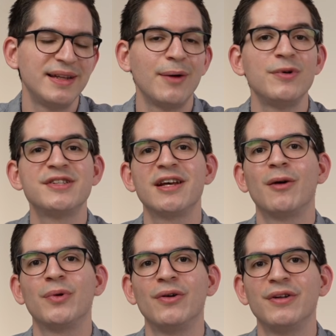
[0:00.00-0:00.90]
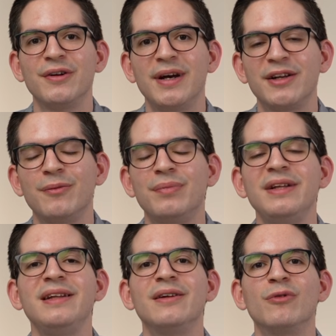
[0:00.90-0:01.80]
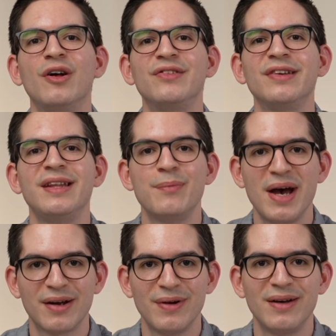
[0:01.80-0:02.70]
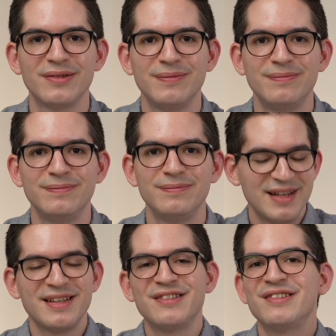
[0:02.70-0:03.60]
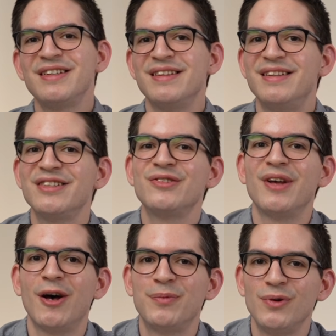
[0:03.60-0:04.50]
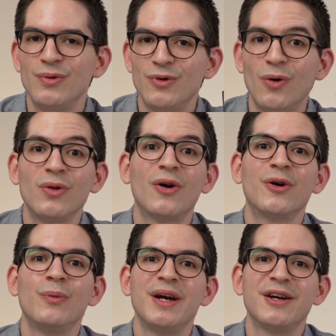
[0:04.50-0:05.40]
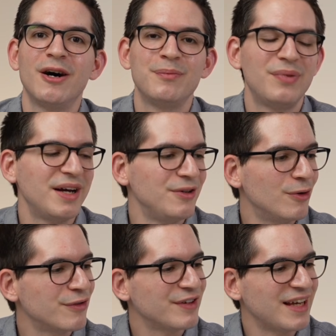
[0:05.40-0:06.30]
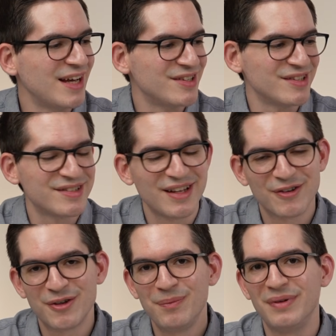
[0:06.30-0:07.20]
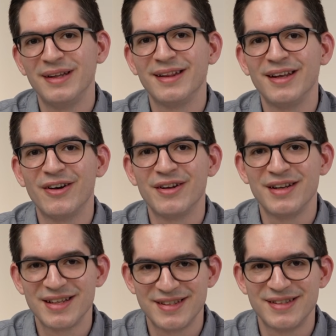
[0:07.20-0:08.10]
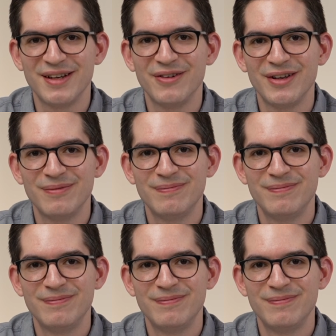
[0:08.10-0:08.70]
that we set up earlier and completely runs in the background. Essentially, this should help you no longer wake up by notifications that are completely unnecessary.